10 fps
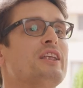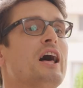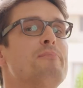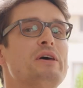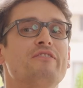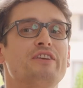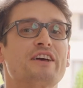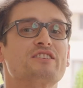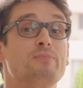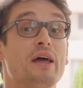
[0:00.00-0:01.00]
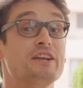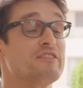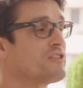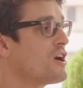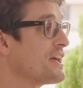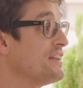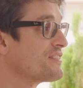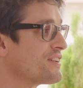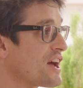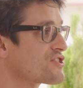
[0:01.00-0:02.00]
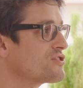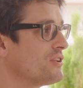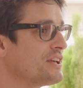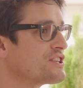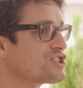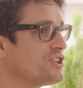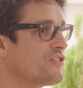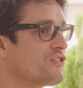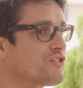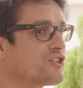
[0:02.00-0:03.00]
a, a, bit of an explainer for our international listeners.